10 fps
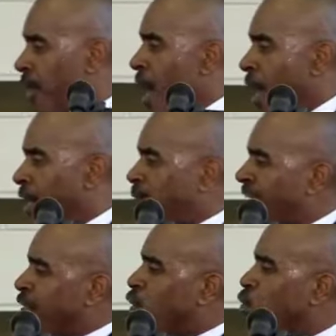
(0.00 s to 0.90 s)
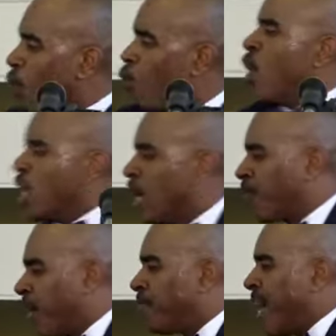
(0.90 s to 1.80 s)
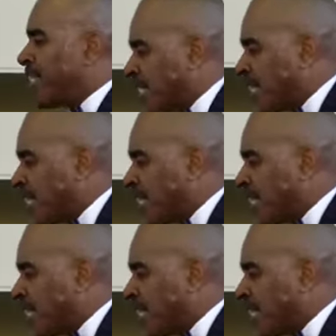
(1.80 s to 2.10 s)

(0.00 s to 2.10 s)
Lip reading: Right. And if I do the will of him that